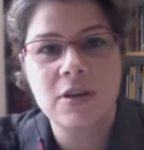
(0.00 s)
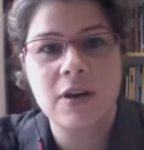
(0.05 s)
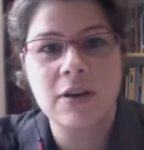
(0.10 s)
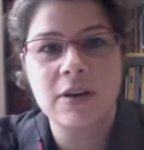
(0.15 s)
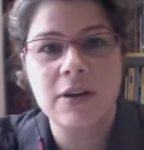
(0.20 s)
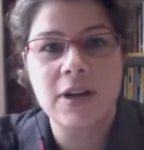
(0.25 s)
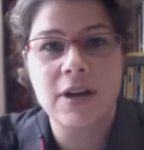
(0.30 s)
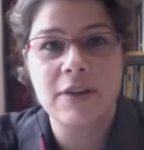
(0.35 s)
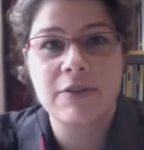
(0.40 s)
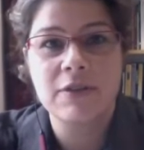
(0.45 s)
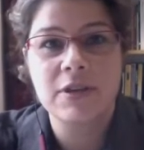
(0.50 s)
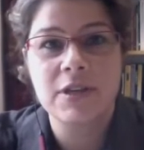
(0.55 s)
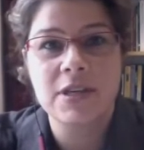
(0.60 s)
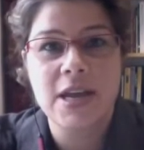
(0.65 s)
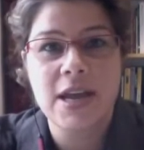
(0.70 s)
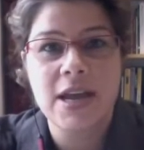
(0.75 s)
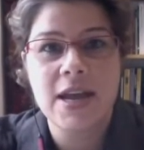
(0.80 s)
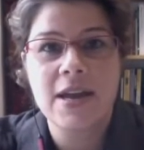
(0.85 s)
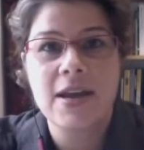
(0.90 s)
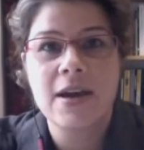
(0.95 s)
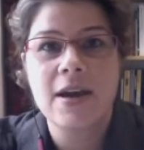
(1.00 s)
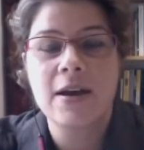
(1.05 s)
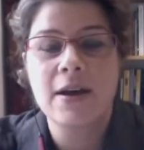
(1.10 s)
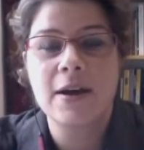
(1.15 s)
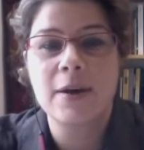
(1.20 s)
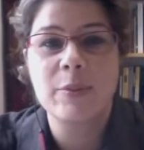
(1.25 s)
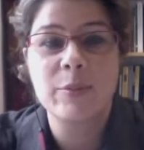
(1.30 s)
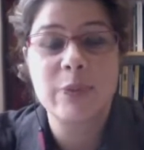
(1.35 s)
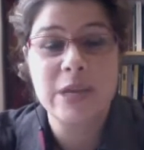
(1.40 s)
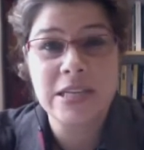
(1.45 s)
on an everyday
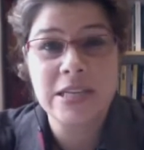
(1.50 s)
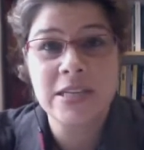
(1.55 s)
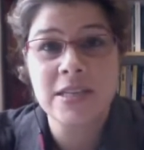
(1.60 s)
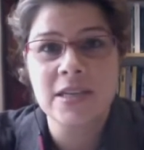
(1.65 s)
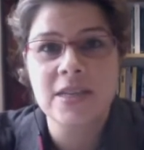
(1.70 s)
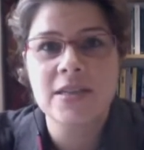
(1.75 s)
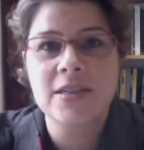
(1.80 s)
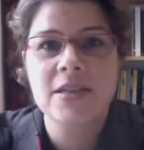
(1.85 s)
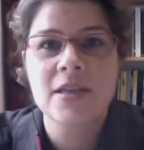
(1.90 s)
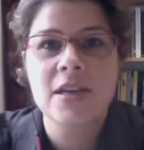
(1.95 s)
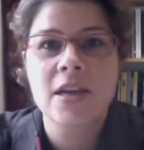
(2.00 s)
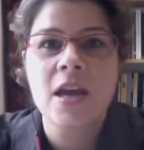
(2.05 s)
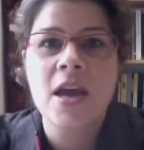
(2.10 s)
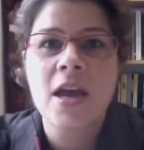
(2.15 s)
basis.